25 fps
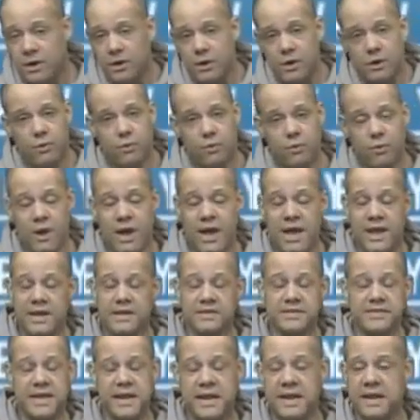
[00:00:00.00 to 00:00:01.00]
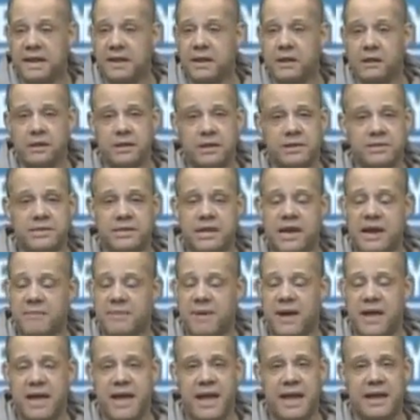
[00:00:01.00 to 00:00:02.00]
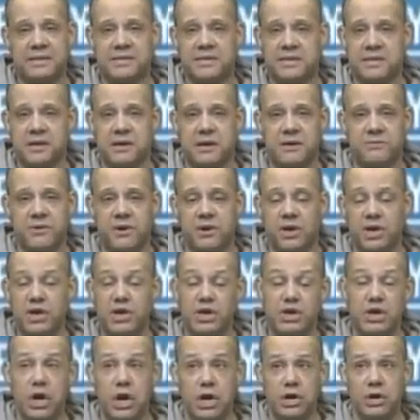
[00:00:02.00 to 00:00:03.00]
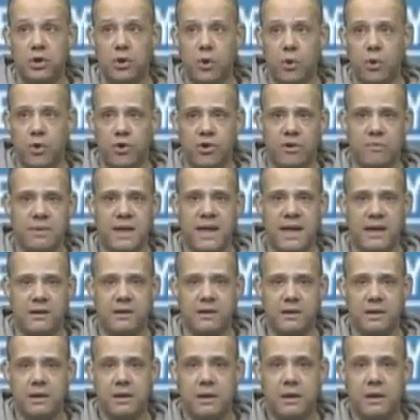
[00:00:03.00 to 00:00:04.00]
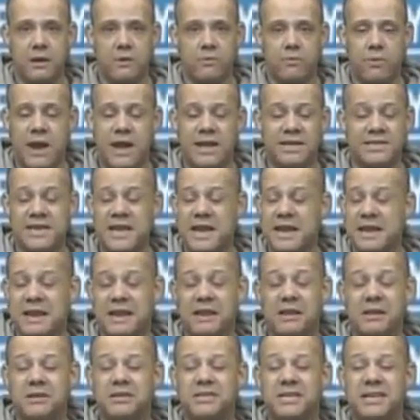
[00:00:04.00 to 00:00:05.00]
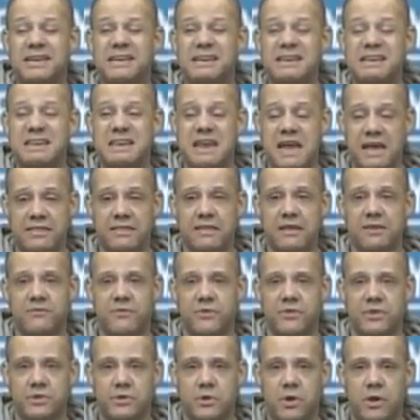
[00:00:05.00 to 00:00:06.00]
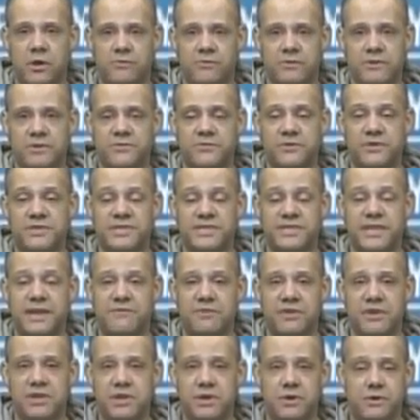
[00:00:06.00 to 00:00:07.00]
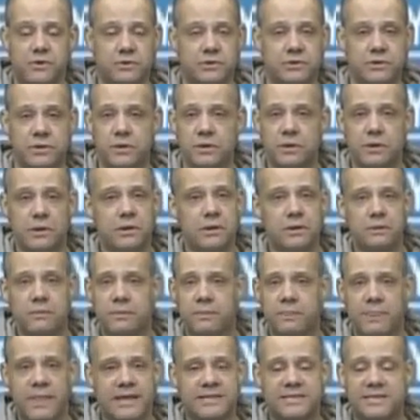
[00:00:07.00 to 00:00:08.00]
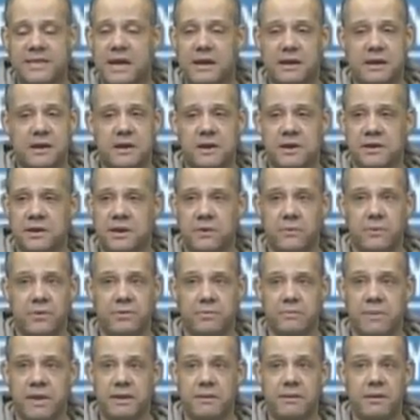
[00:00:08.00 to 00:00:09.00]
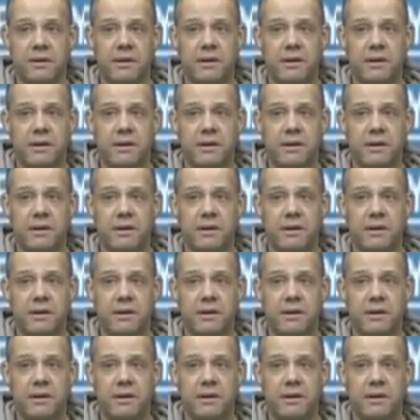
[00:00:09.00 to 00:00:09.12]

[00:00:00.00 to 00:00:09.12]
Ryan Tannehill is not my idea of a good quarterback. Ryan Tannehill did nothing for the Dolphins for 7 years. That's not cutting it with me.